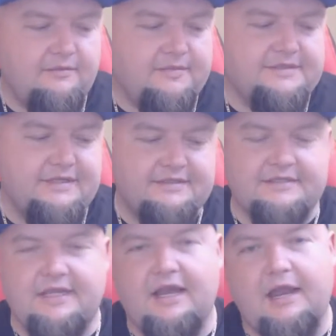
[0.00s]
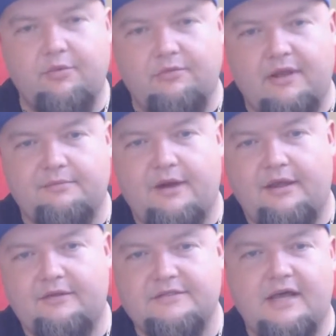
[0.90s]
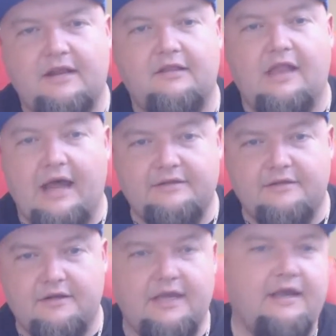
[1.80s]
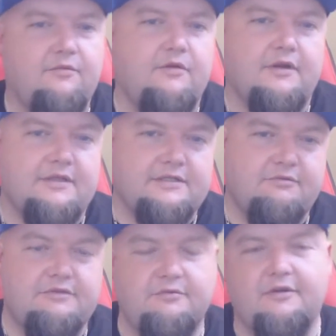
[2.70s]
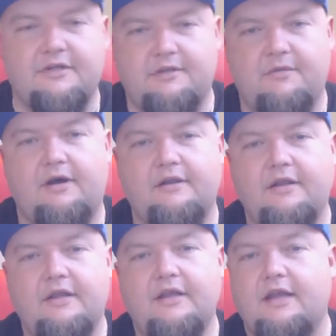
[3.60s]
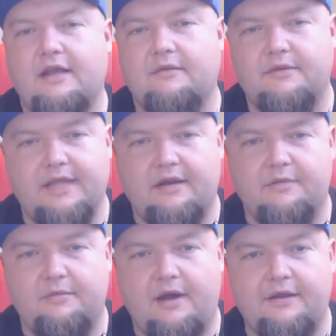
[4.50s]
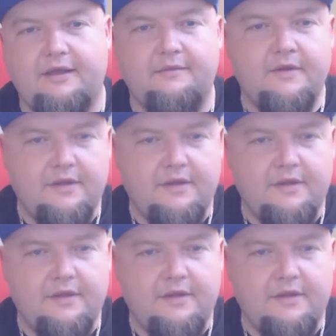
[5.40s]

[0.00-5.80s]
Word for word: But since it's a hybrid mech mod, there's not a lot to look at. We'll look at the switch, we'll look at the mod, but that'll be about it.